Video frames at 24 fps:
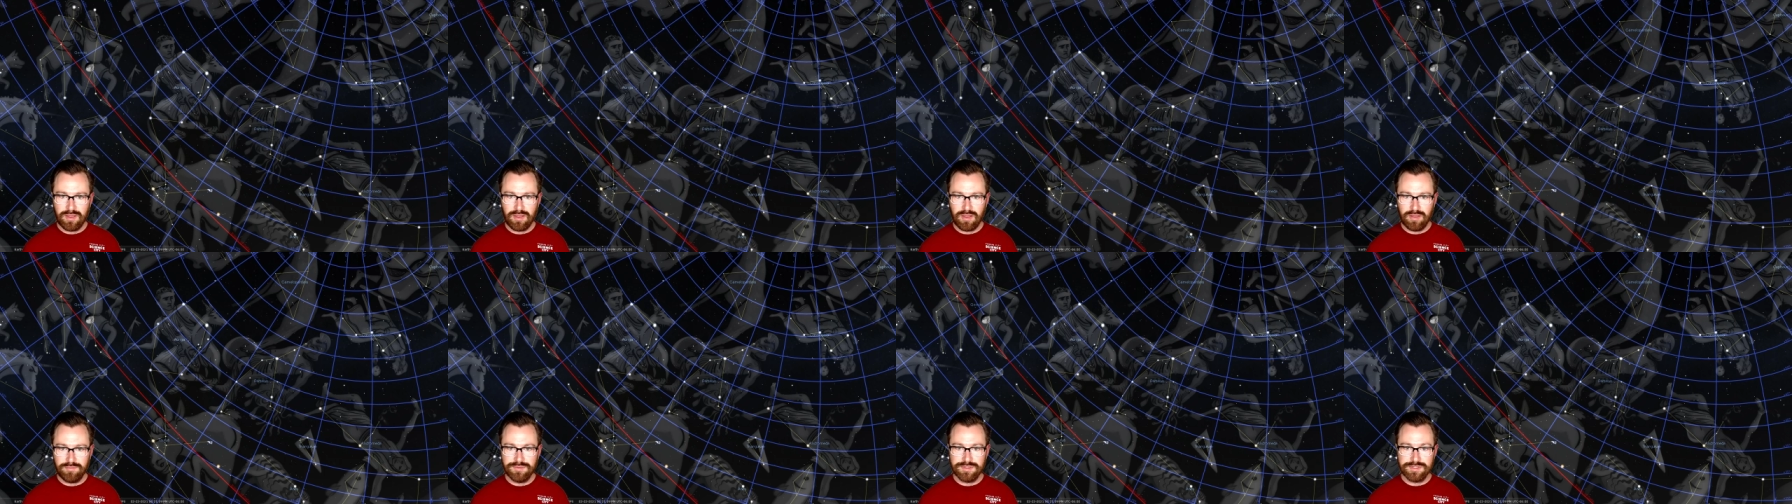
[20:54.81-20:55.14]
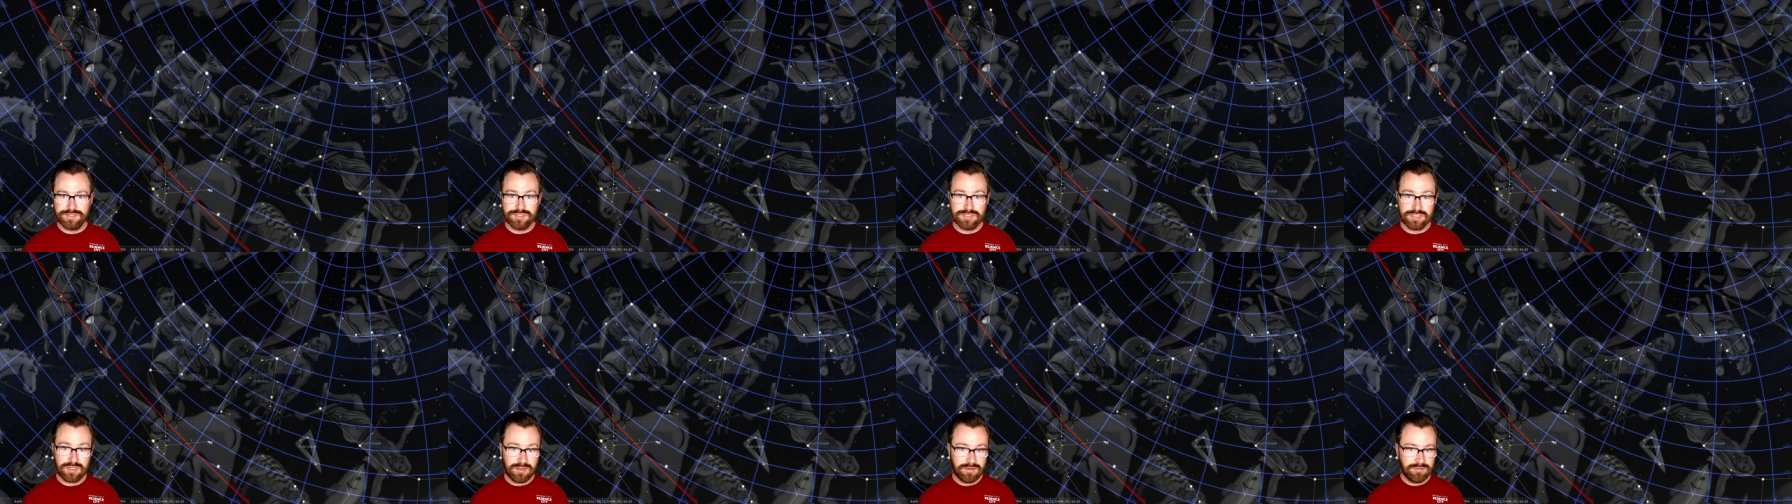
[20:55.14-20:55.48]
of the
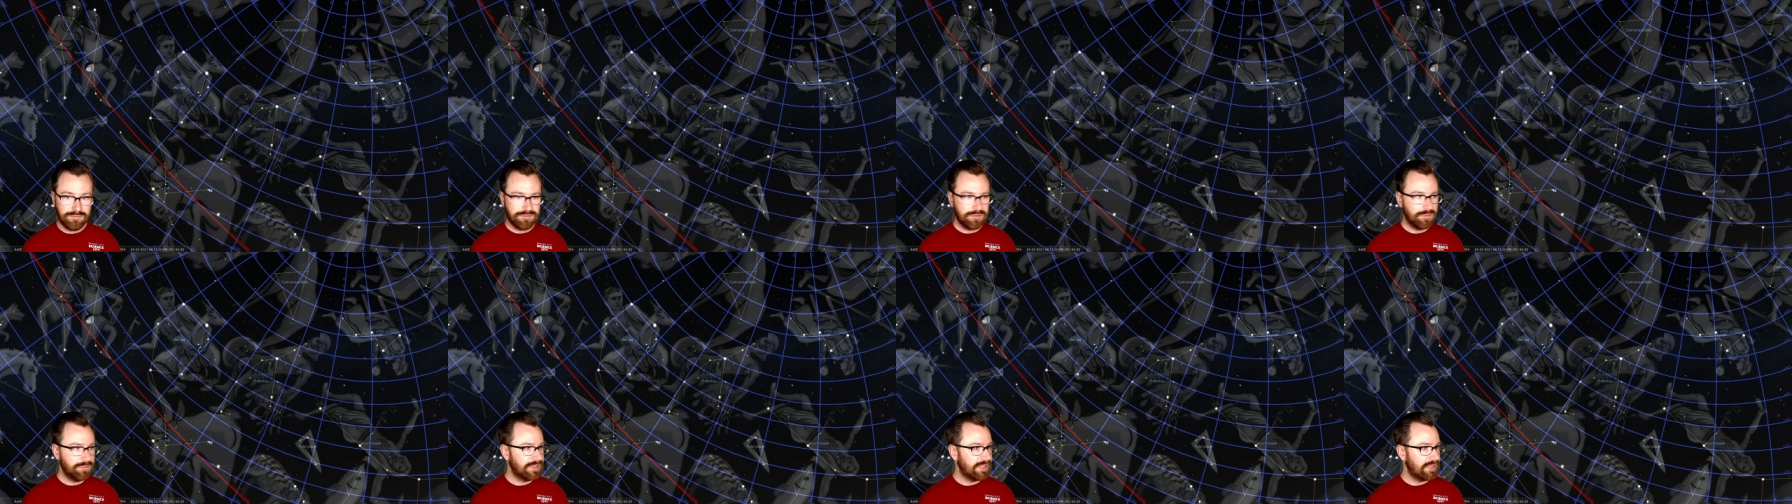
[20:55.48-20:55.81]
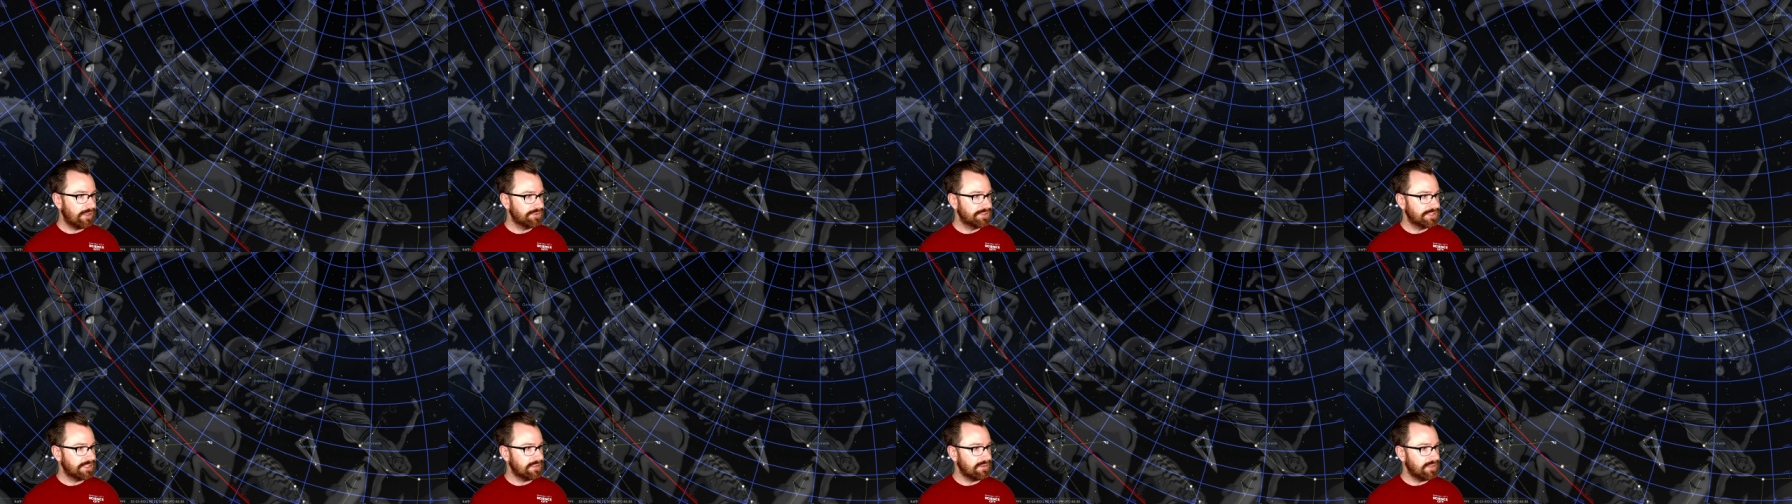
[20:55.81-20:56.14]
sun from
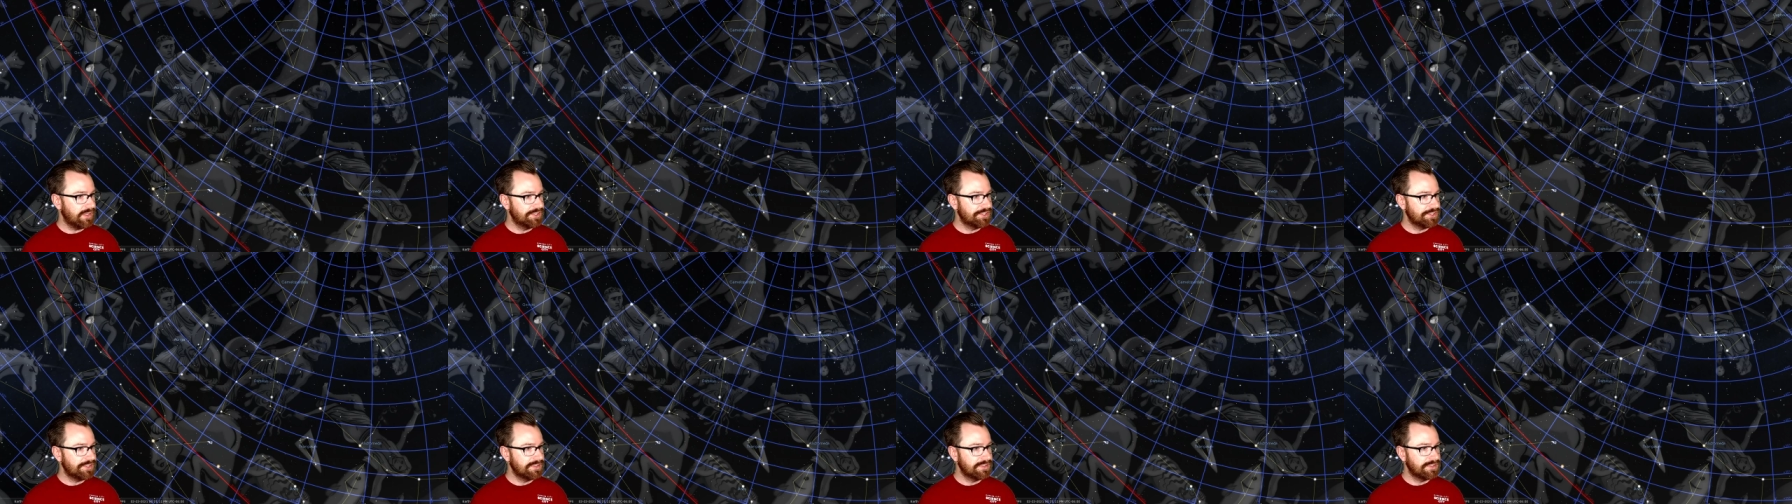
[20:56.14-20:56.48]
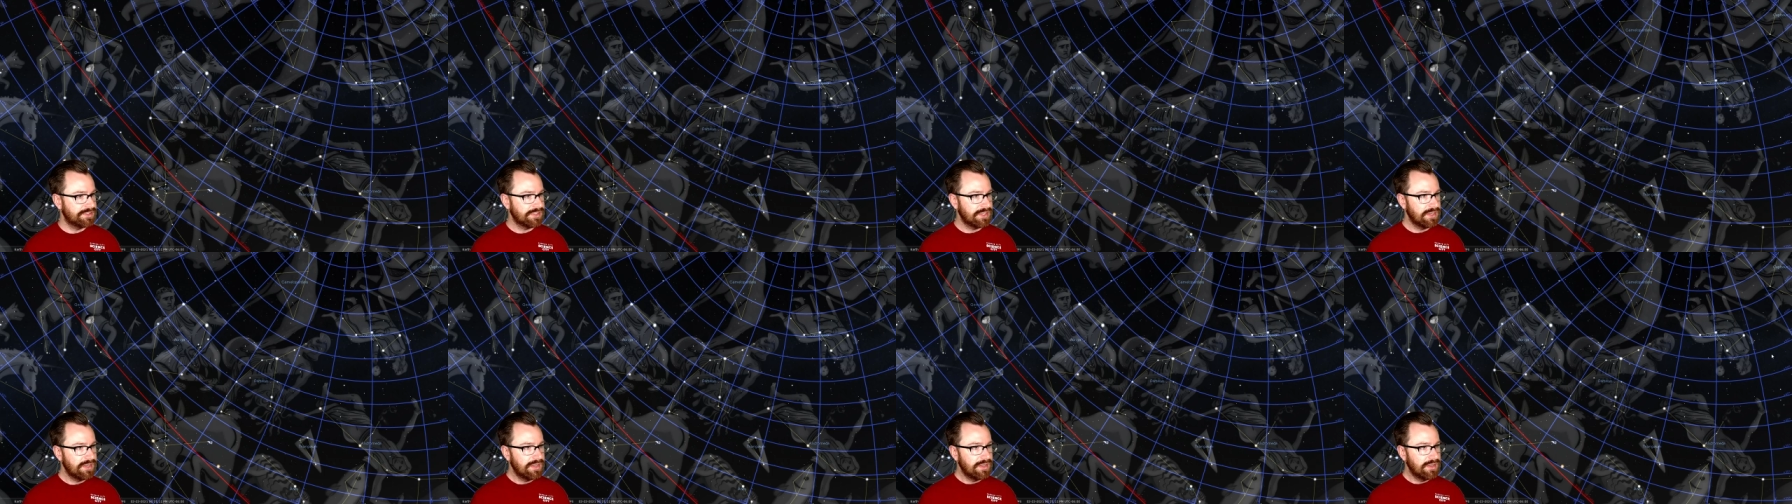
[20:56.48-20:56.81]
Celtic legends.